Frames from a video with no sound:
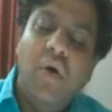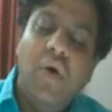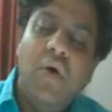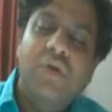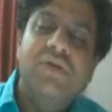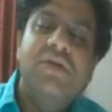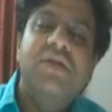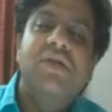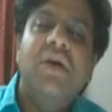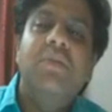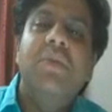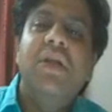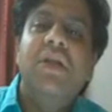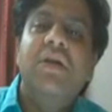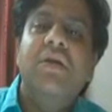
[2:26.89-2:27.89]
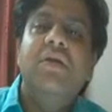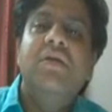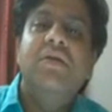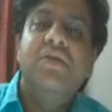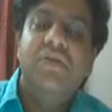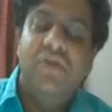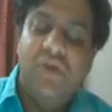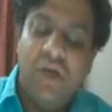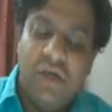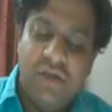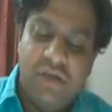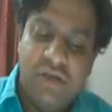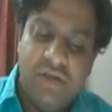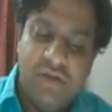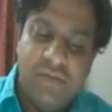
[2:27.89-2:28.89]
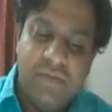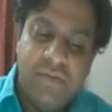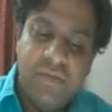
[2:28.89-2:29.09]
on some other charges.